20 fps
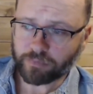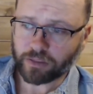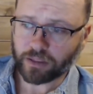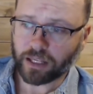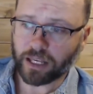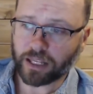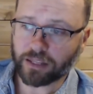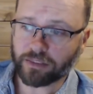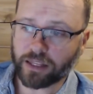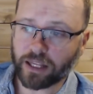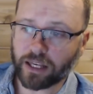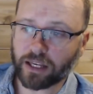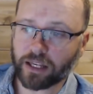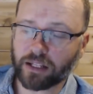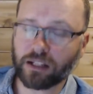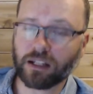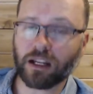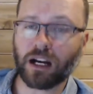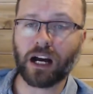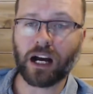And
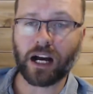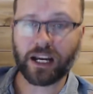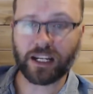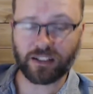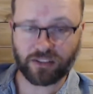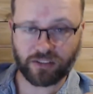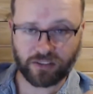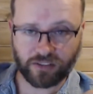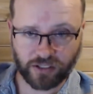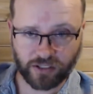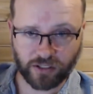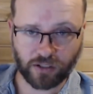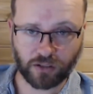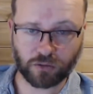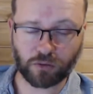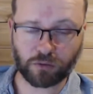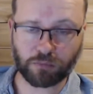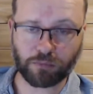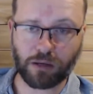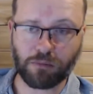then I tilled
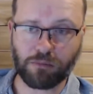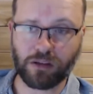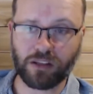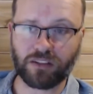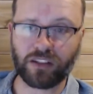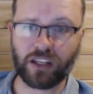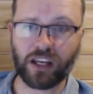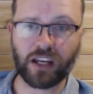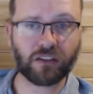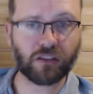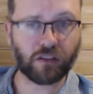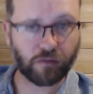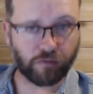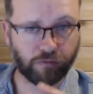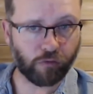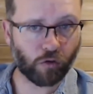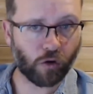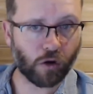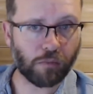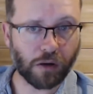with my BCS to
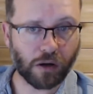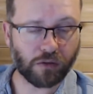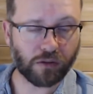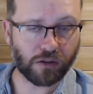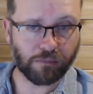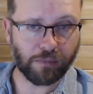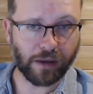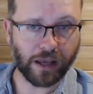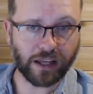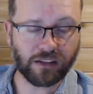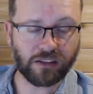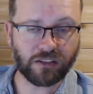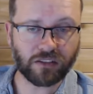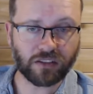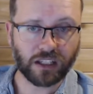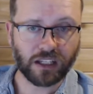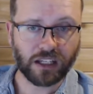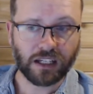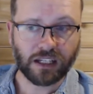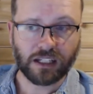form out the beds.
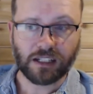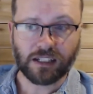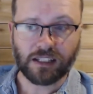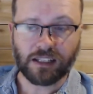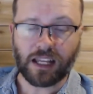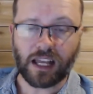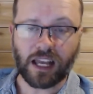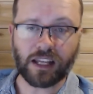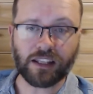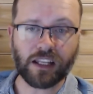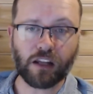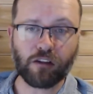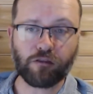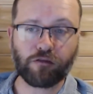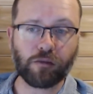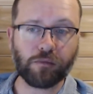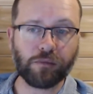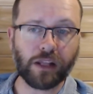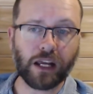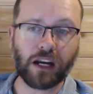And then
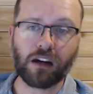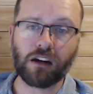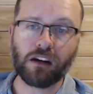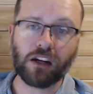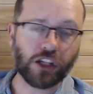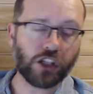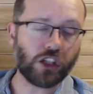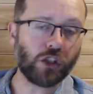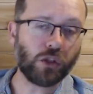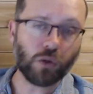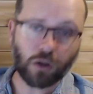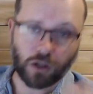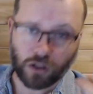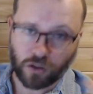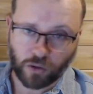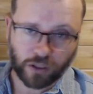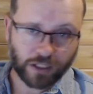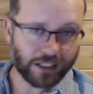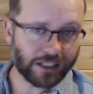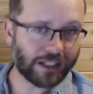from there, you are
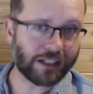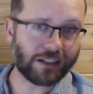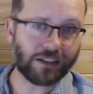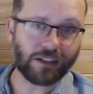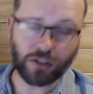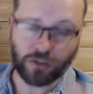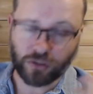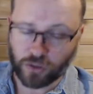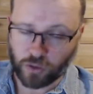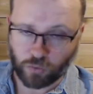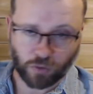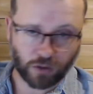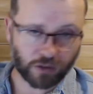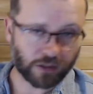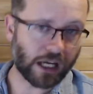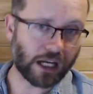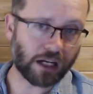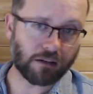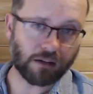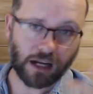going to continue to work
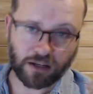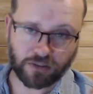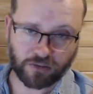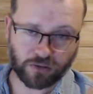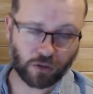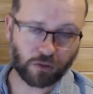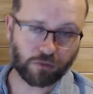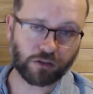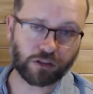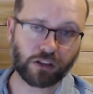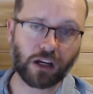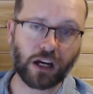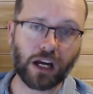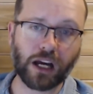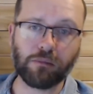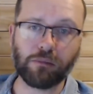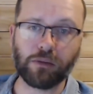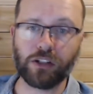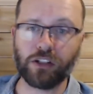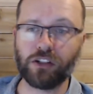that grass out over
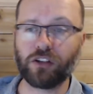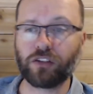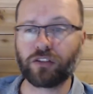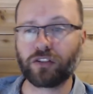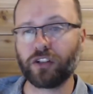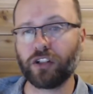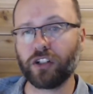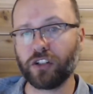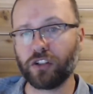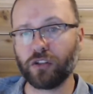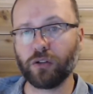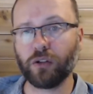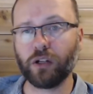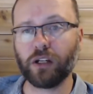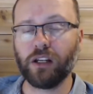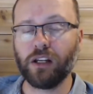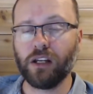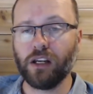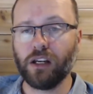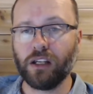time. But you're just going to do it,
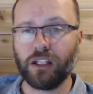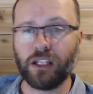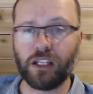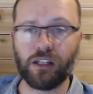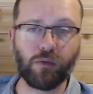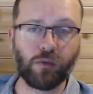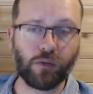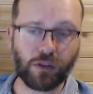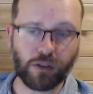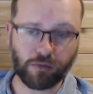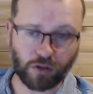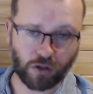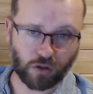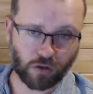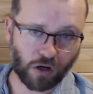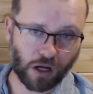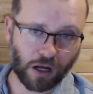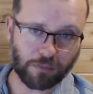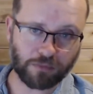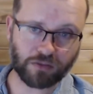even if you have a
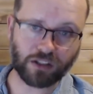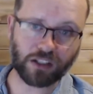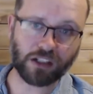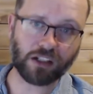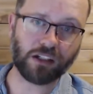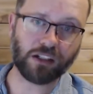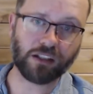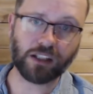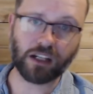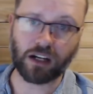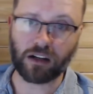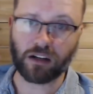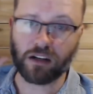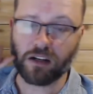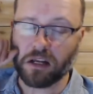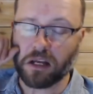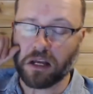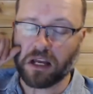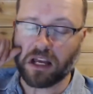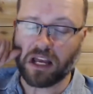crop seeded in there,
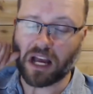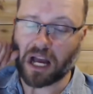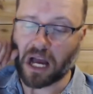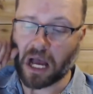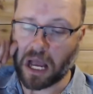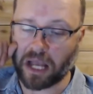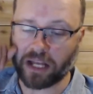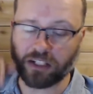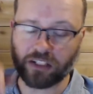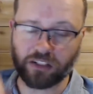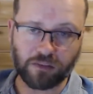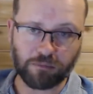and